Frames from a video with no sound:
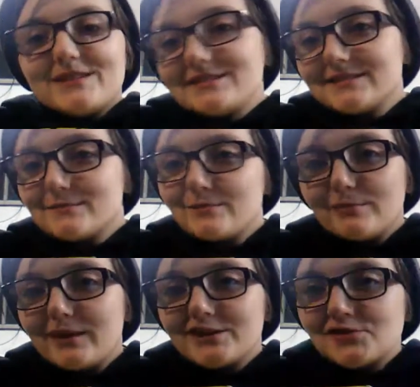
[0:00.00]
this isn't
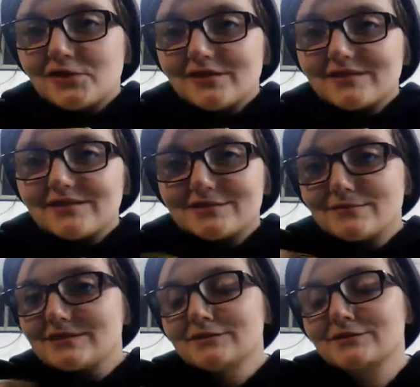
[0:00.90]
my shirt. This
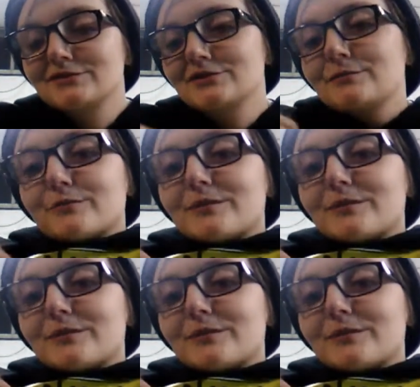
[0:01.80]
is my sister's shirt.